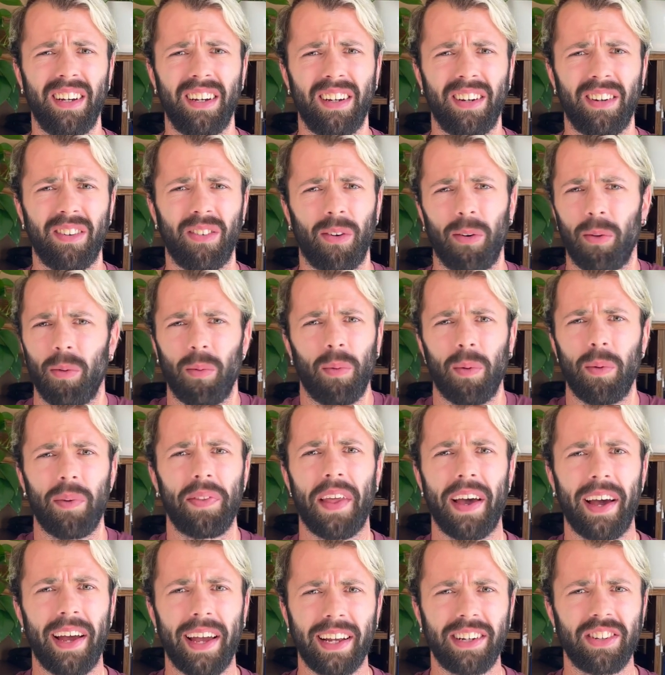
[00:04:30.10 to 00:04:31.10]
well, what the
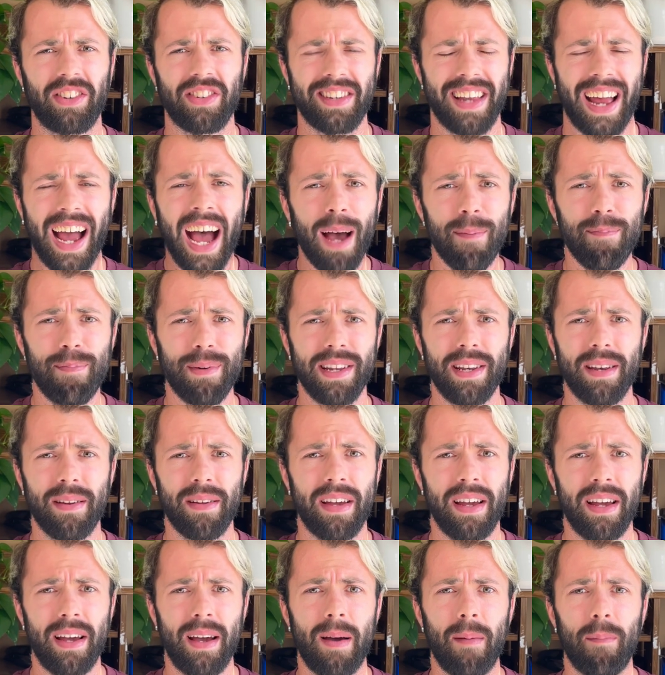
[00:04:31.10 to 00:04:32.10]
heck just happened?
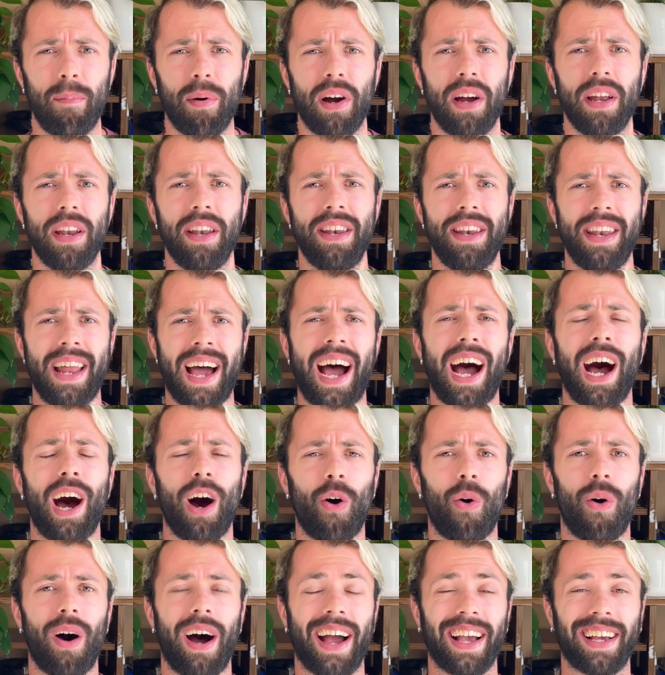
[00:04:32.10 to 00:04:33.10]
But
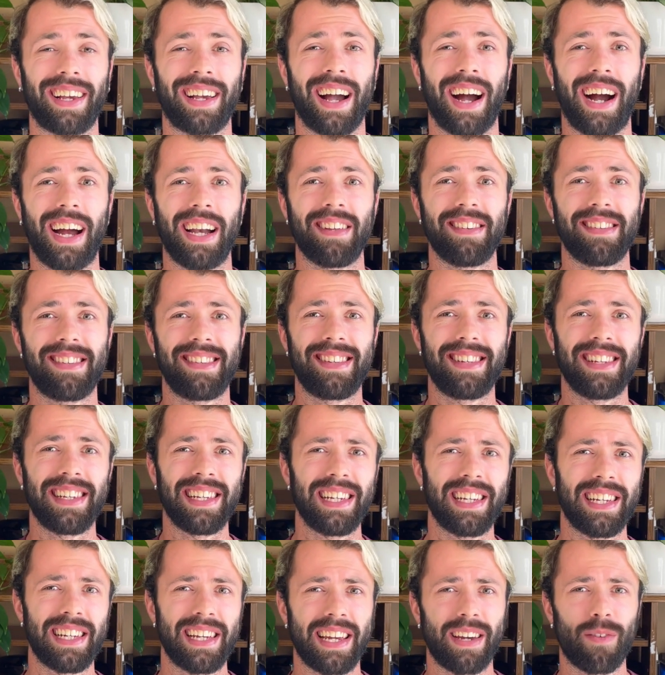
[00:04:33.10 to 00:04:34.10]
now I kind of
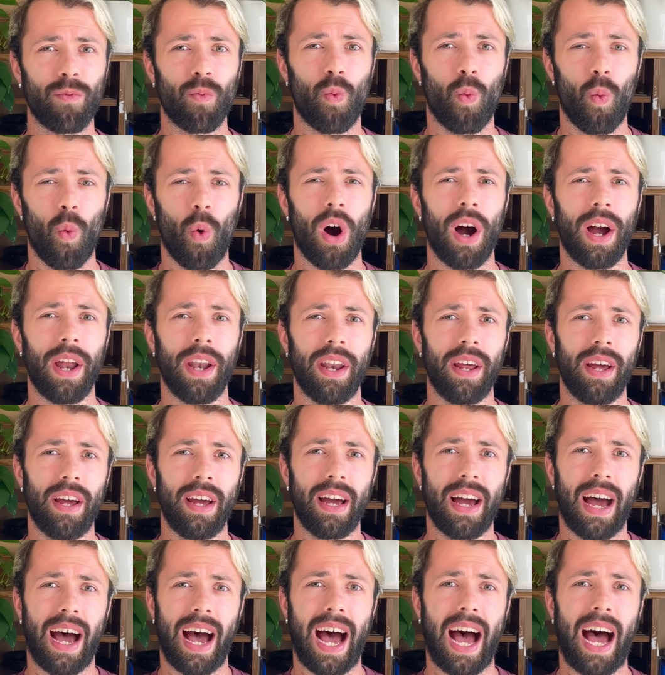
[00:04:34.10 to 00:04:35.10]
see what
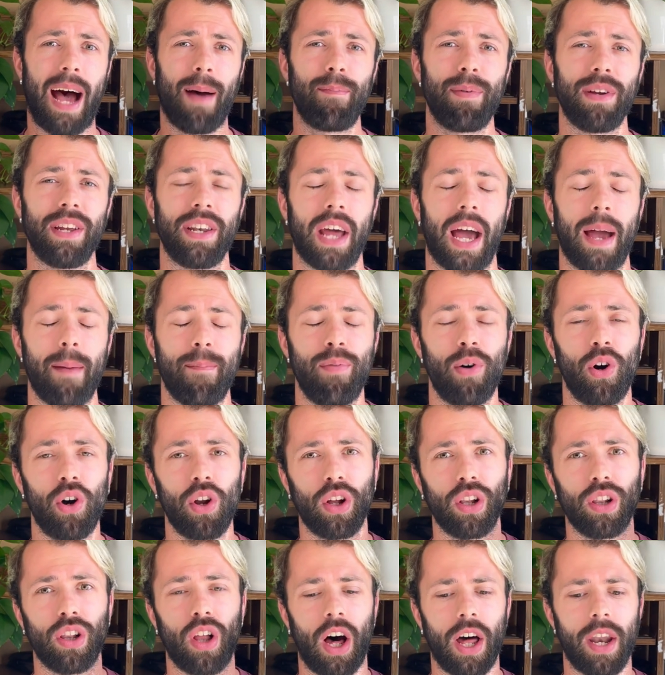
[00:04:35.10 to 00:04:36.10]
happened. I put a
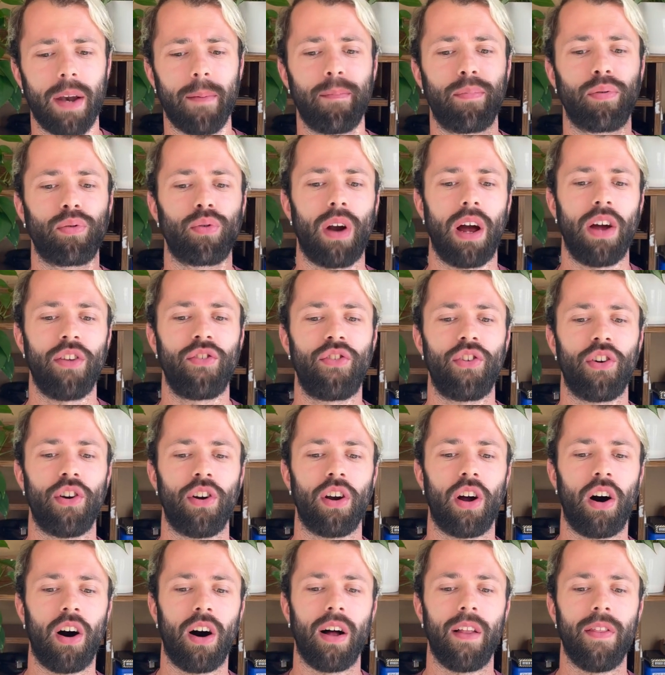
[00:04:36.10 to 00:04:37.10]
lot of pressure
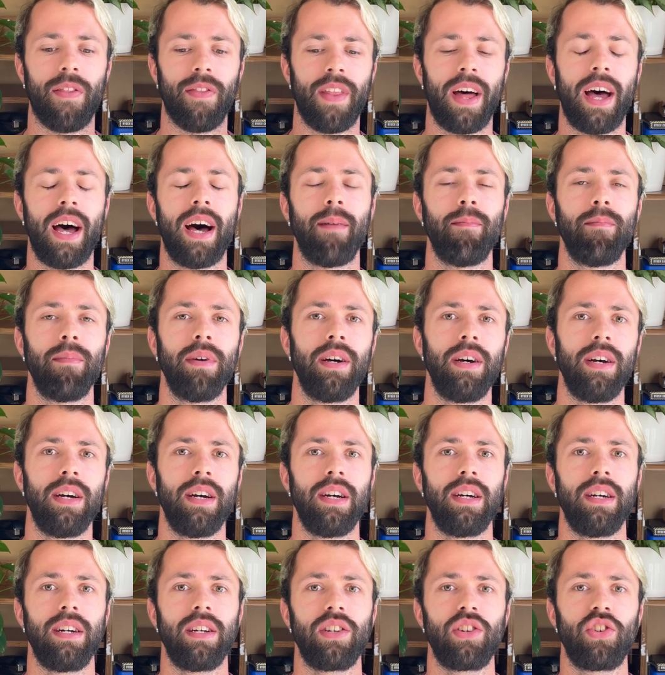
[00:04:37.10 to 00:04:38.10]
on them
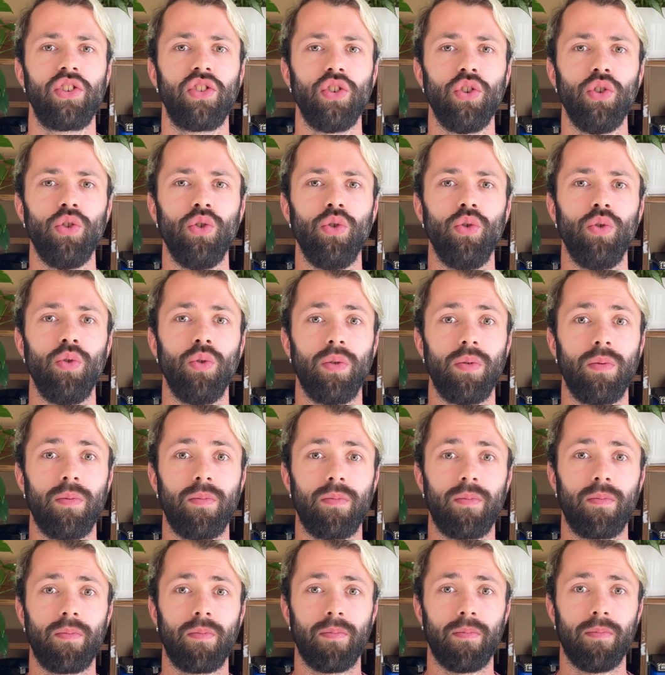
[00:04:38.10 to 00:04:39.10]
to
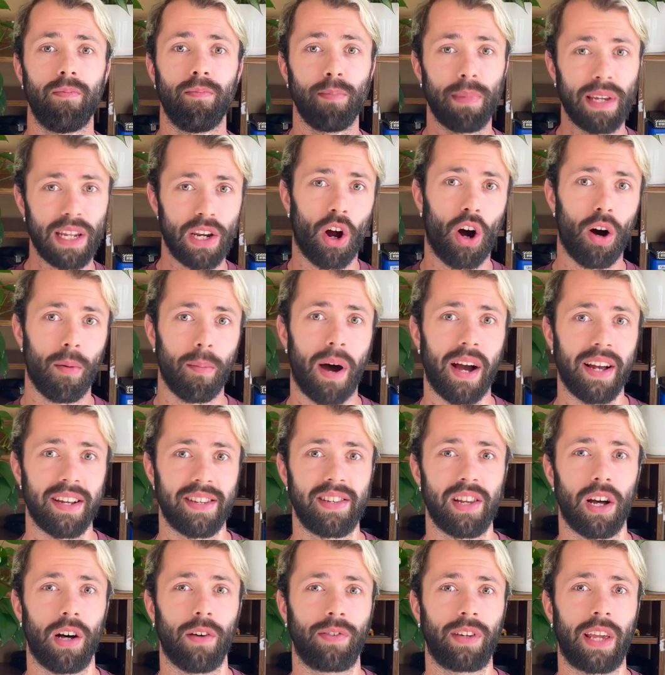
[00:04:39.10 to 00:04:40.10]
meet all my
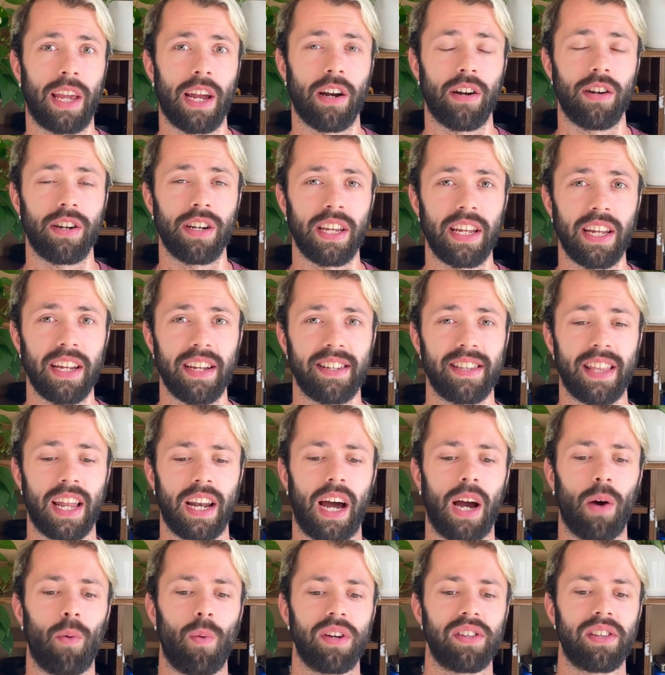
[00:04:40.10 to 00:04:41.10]
self-care needs that
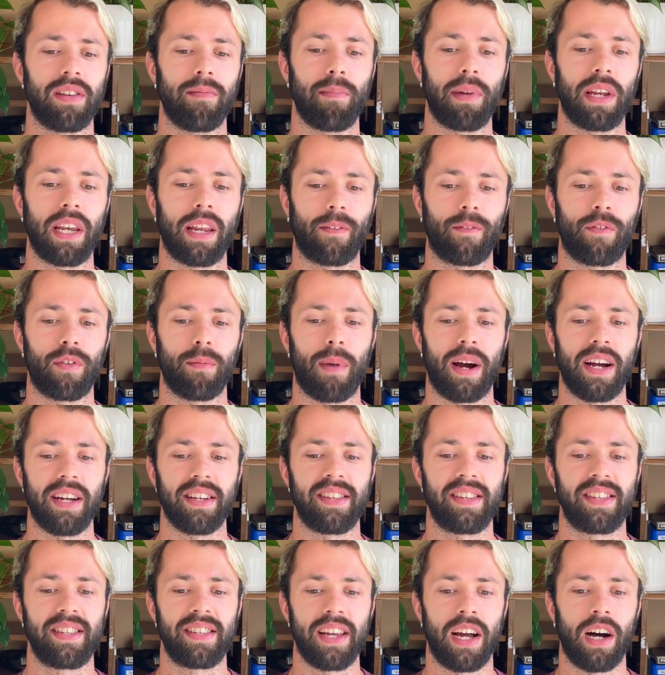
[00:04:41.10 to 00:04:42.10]
I wasn't meeting for
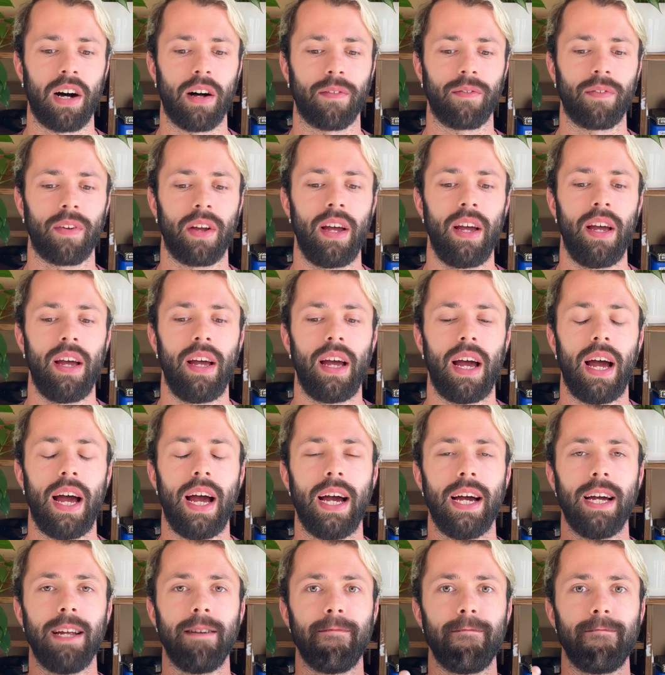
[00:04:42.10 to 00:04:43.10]
myself.
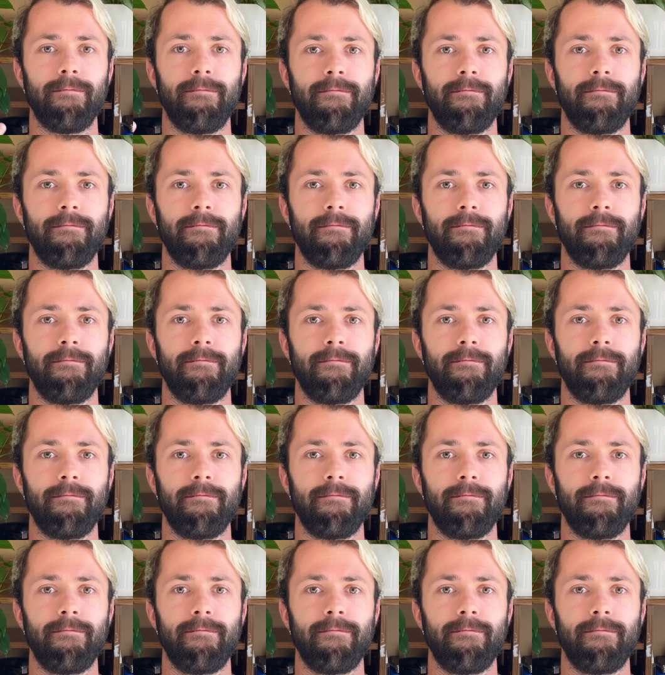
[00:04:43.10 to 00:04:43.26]
And